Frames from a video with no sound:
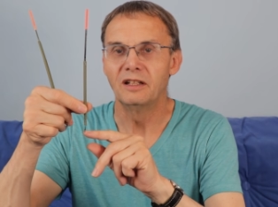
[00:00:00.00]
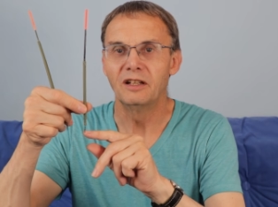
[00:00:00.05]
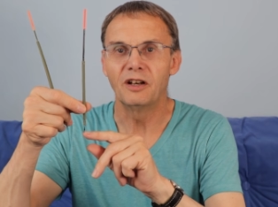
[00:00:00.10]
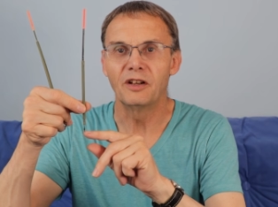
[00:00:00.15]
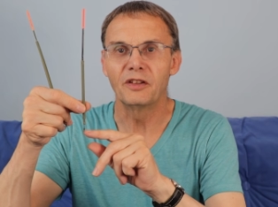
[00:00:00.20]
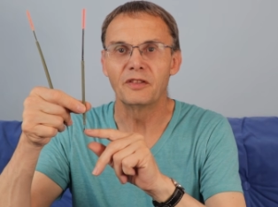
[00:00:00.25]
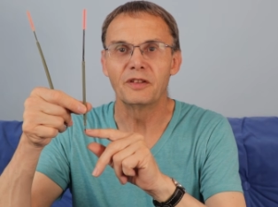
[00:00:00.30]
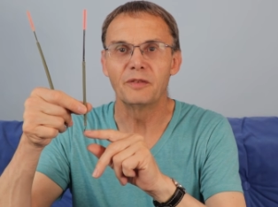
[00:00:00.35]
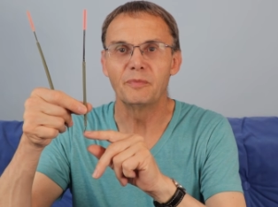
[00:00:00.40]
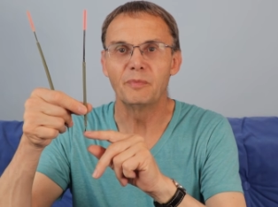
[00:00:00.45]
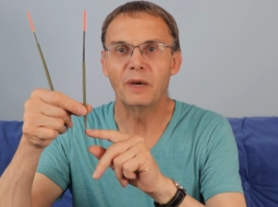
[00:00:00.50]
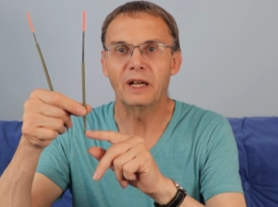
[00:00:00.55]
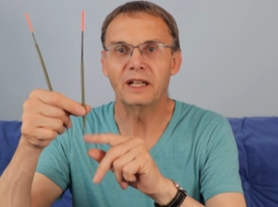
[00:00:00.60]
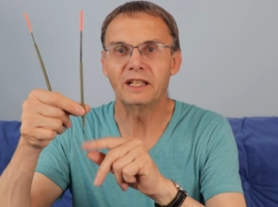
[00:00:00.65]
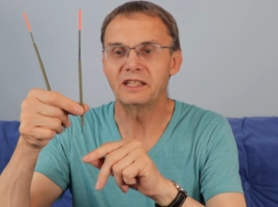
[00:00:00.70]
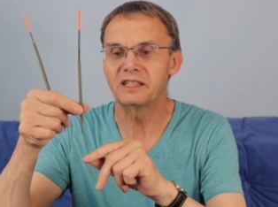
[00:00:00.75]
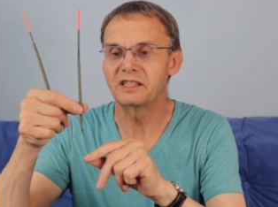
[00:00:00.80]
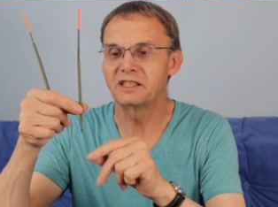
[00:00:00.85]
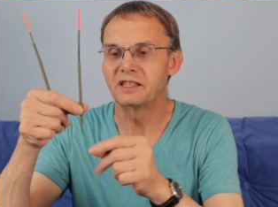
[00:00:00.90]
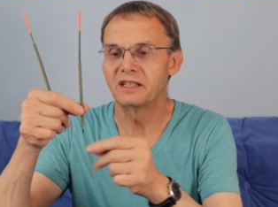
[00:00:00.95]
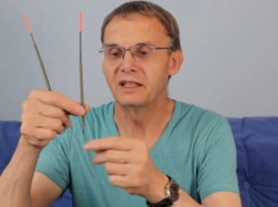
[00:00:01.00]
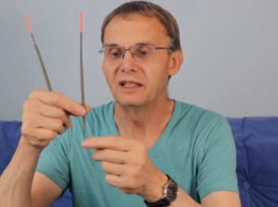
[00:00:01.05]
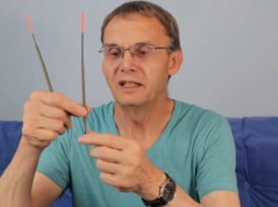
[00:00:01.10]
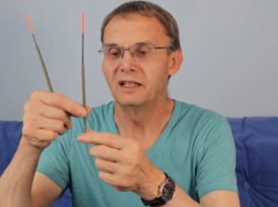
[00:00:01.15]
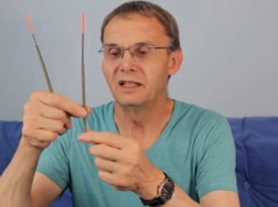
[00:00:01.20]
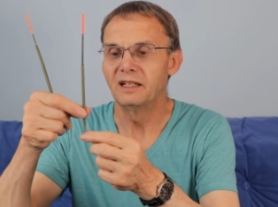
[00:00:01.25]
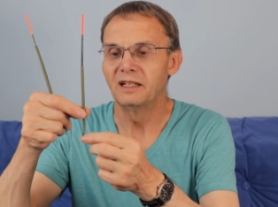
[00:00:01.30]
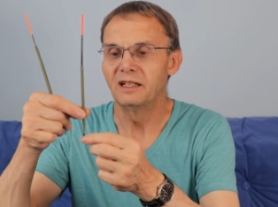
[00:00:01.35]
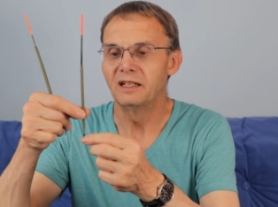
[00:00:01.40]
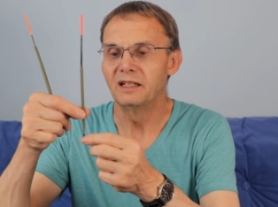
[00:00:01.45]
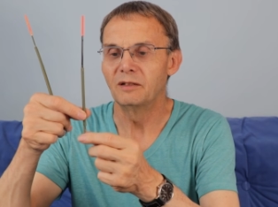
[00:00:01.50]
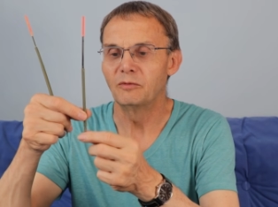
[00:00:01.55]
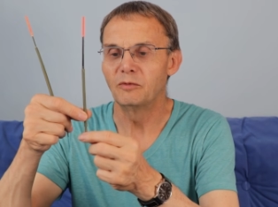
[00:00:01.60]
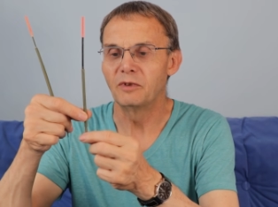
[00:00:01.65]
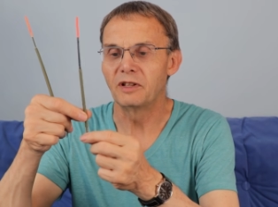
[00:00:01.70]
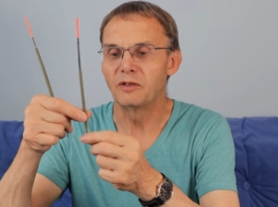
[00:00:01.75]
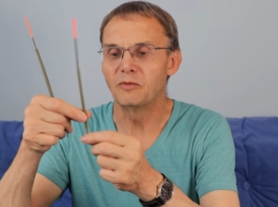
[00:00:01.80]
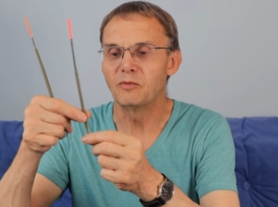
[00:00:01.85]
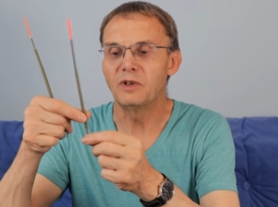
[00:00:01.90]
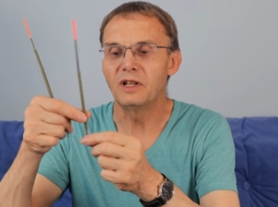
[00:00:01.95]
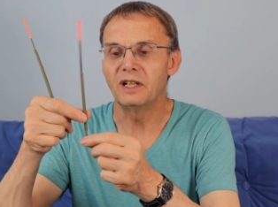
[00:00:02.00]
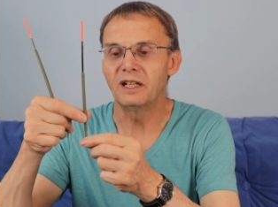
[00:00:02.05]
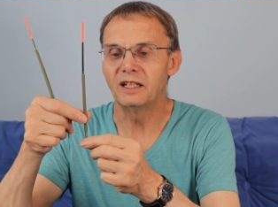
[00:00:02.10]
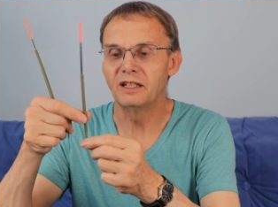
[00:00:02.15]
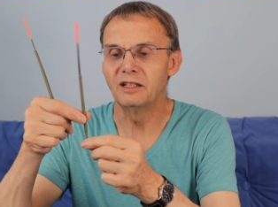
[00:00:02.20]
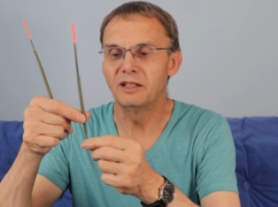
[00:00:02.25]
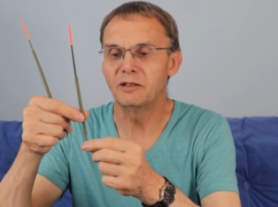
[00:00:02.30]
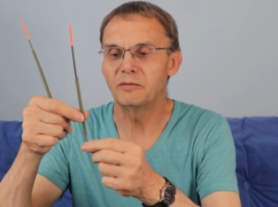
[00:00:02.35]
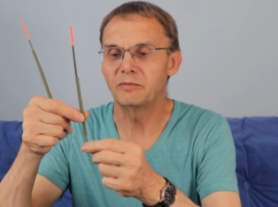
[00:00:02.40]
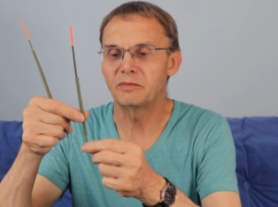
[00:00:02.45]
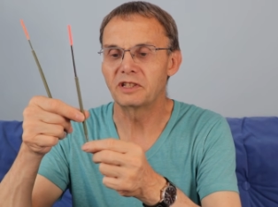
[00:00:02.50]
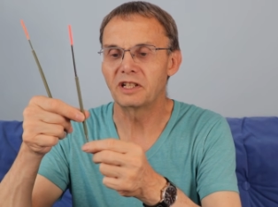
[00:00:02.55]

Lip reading: on the base with a wire loop